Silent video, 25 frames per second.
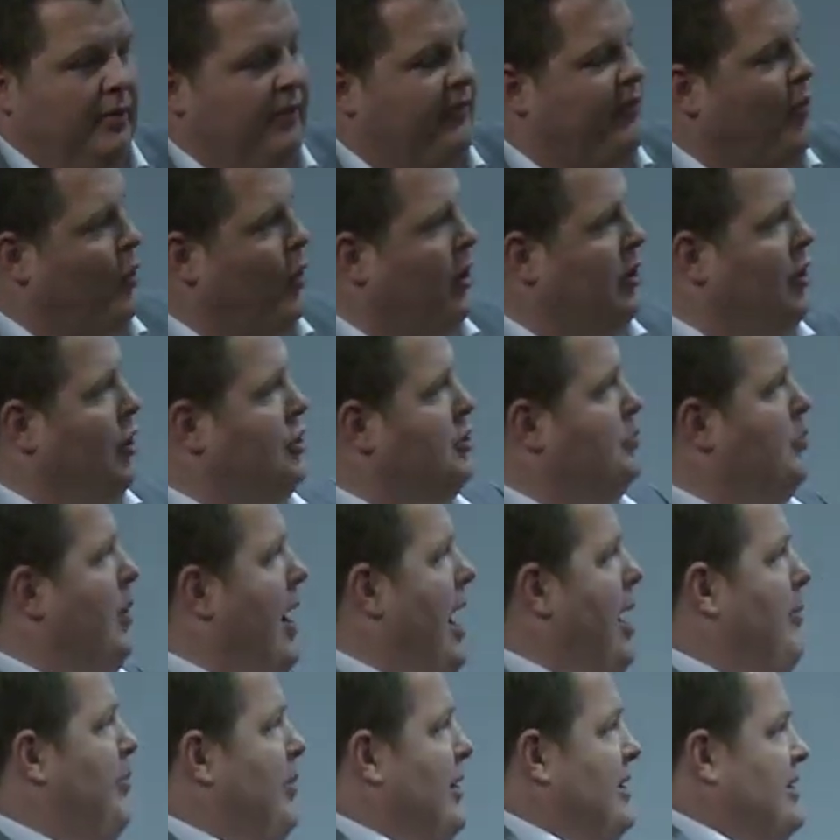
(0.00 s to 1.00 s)
foreclosed
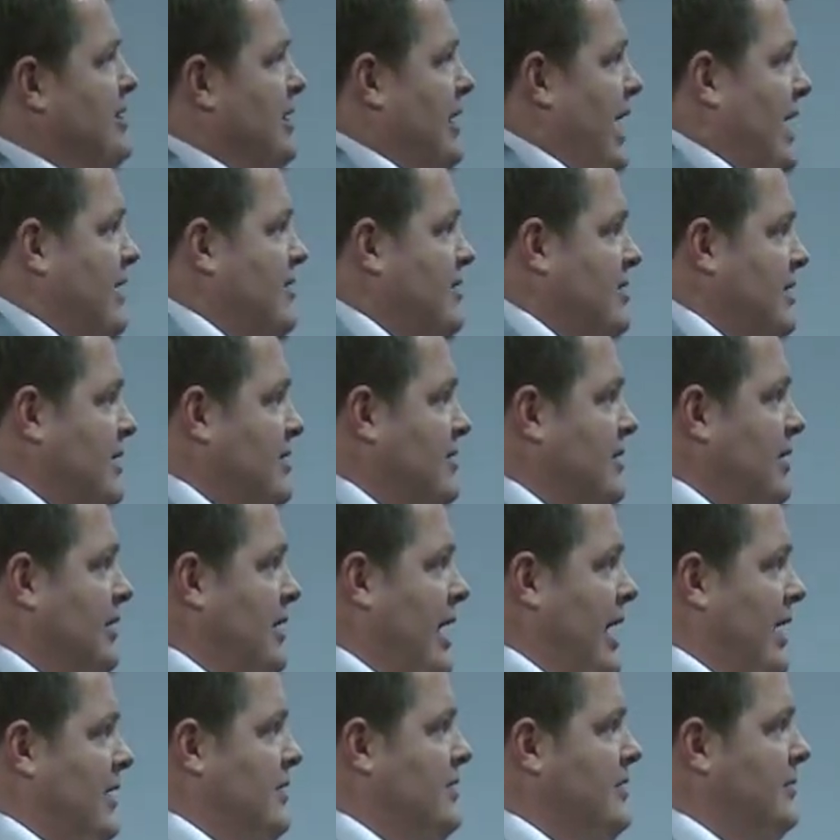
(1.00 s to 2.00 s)
properties in the last 60
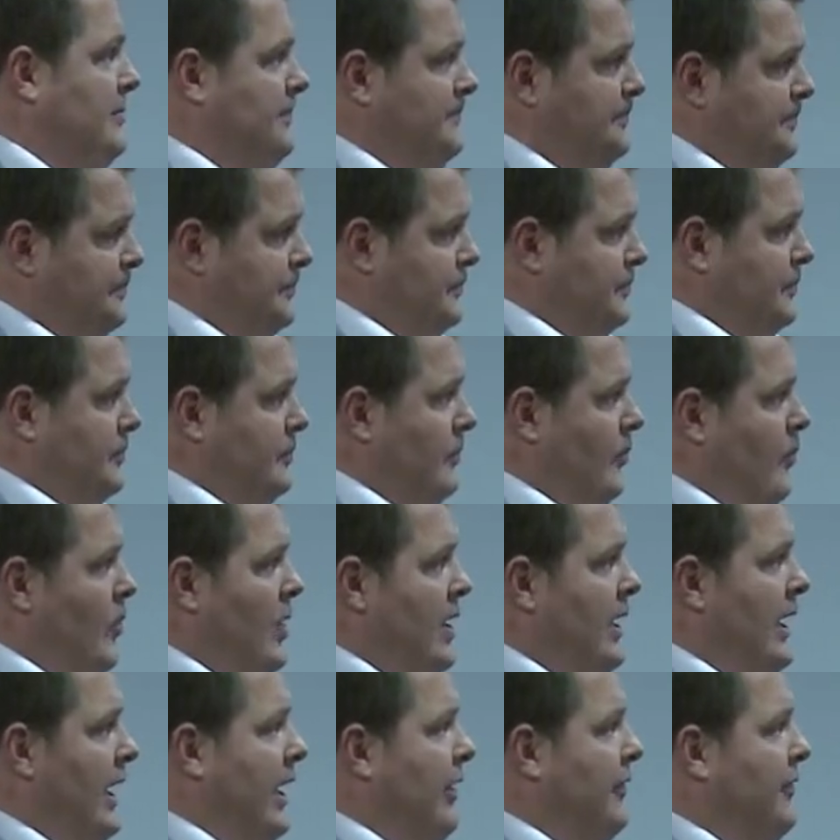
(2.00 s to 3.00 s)
days.
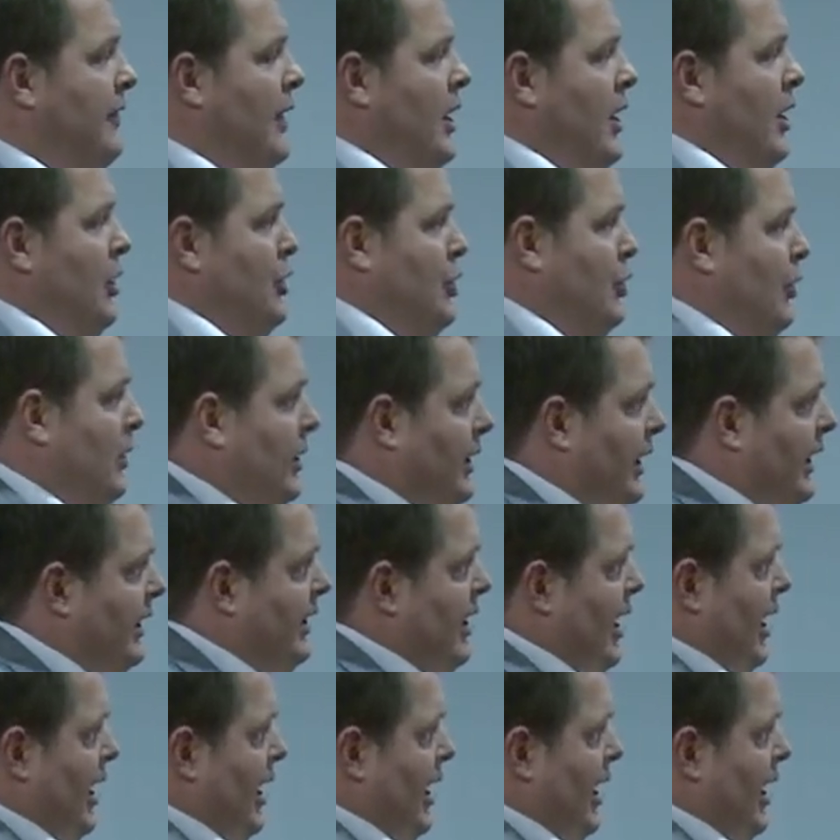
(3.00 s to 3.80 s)
If you click